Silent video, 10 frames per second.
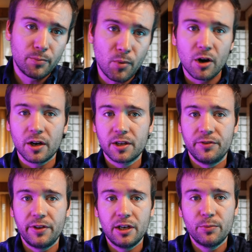mark
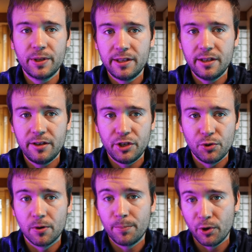there within
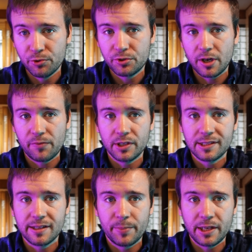your post
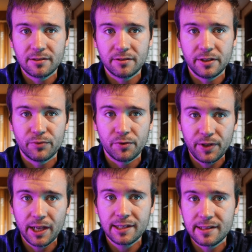reference that basically
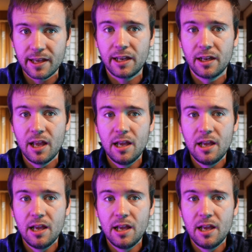reflects that